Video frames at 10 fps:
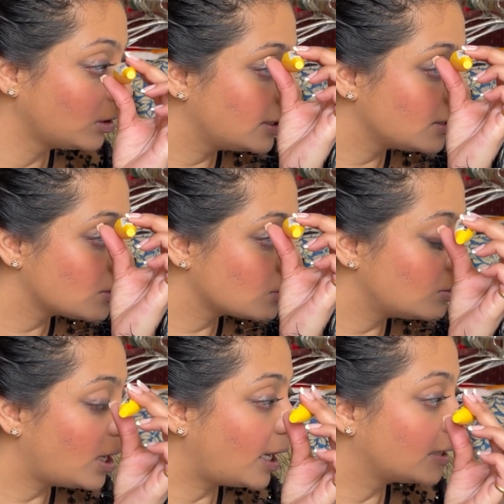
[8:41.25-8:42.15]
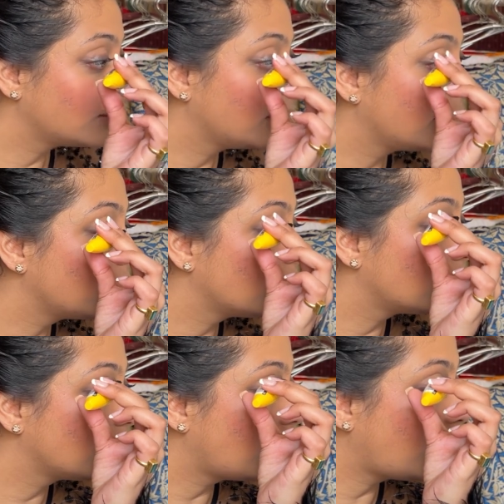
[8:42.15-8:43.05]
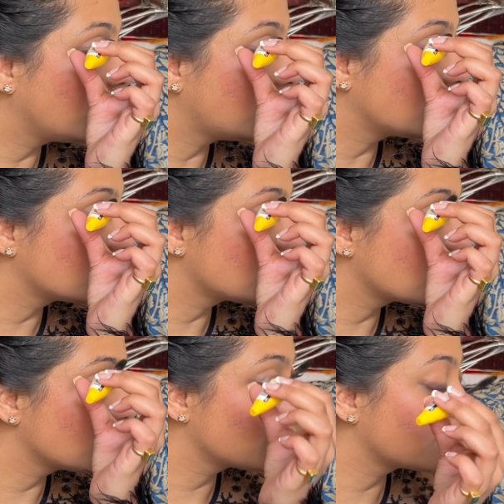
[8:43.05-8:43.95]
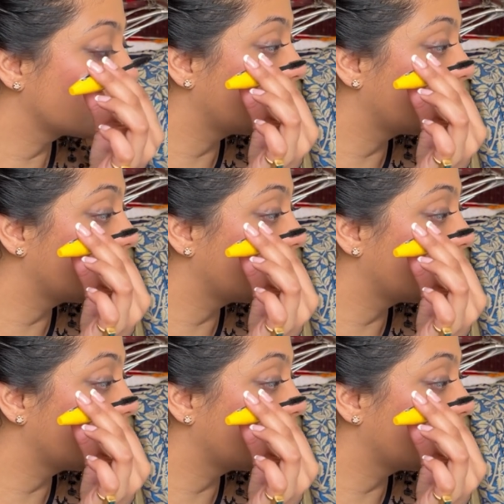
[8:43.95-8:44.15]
It is so hard to get your eyelashes to stick